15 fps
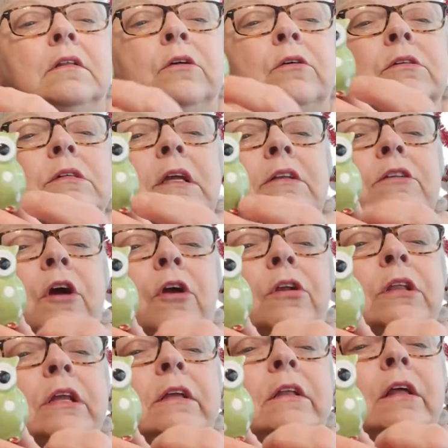There is a
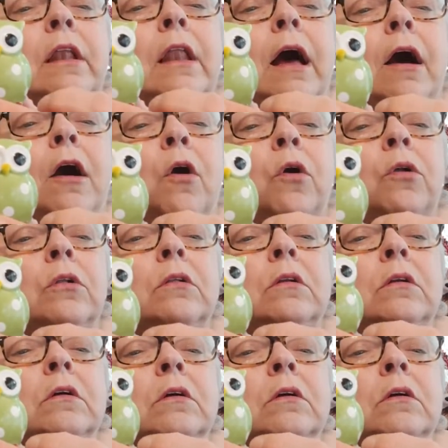darling little owl